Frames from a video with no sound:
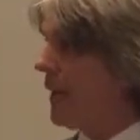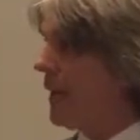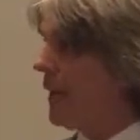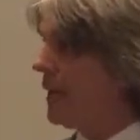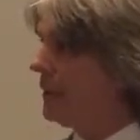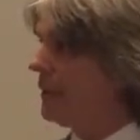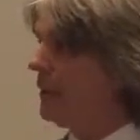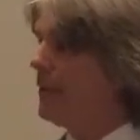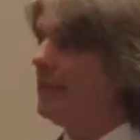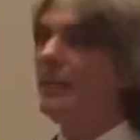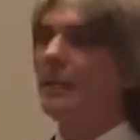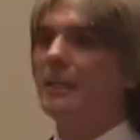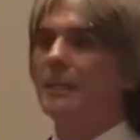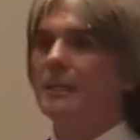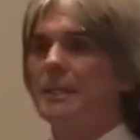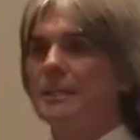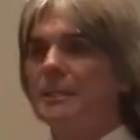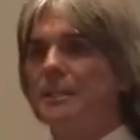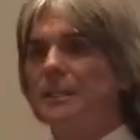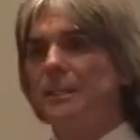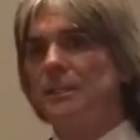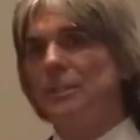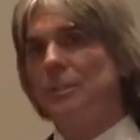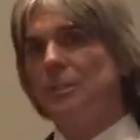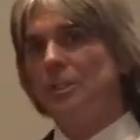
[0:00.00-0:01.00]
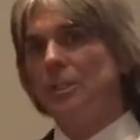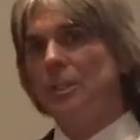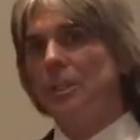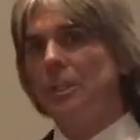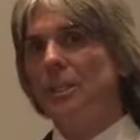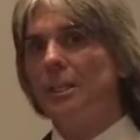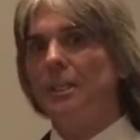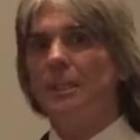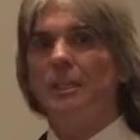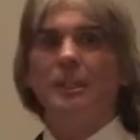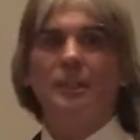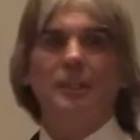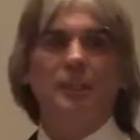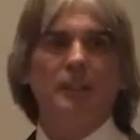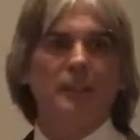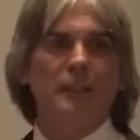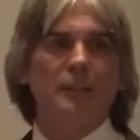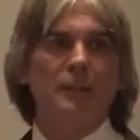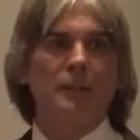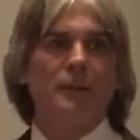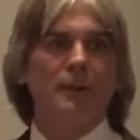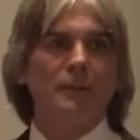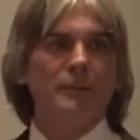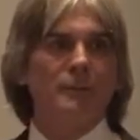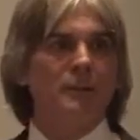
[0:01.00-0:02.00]
right? And he says, gee,
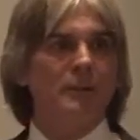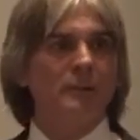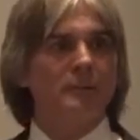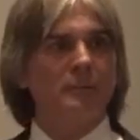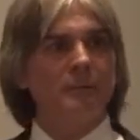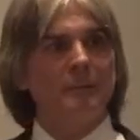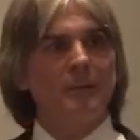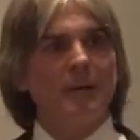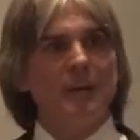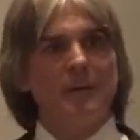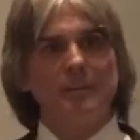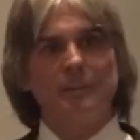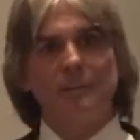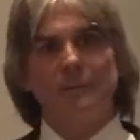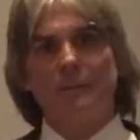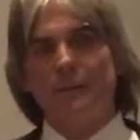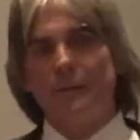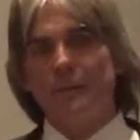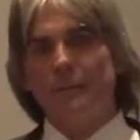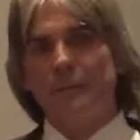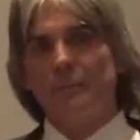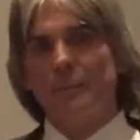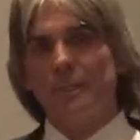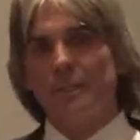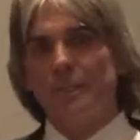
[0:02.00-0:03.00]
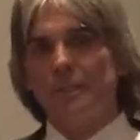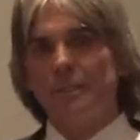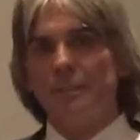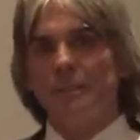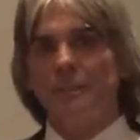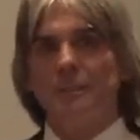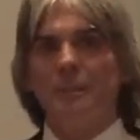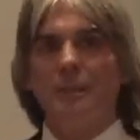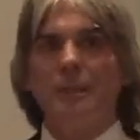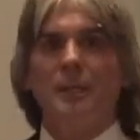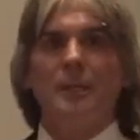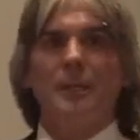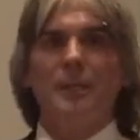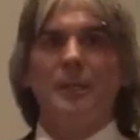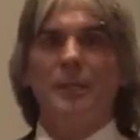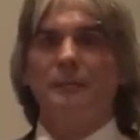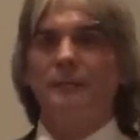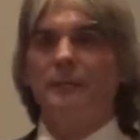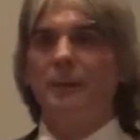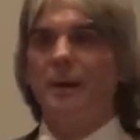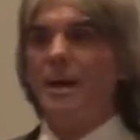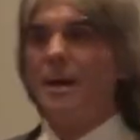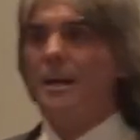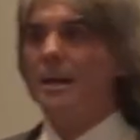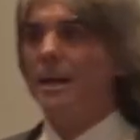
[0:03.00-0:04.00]
it's a $100,000 commission.
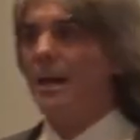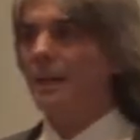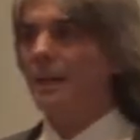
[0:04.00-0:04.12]
If I